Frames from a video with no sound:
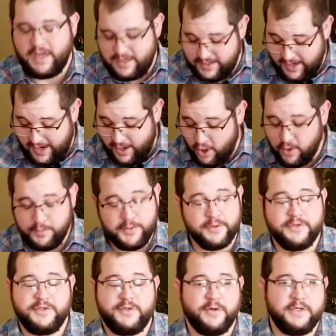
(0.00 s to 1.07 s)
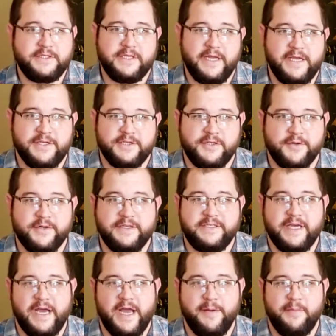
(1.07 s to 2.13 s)
Now, I hope you enjoyed today's story
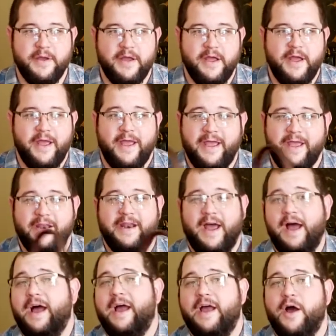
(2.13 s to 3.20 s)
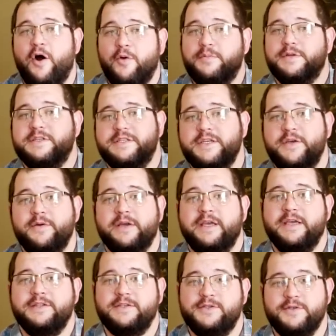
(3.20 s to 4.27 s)
time, and I hope to see you
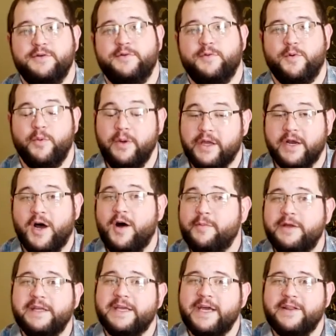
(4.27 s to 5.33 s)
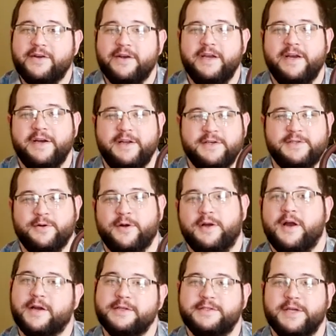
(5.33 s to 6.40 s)
again soon when we can all be together here at Historic
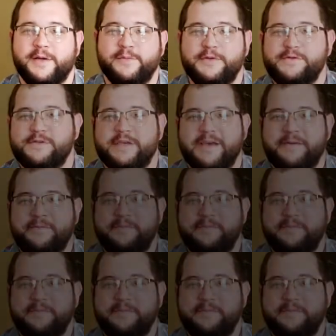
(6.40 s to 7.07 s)
Arkansas Museum.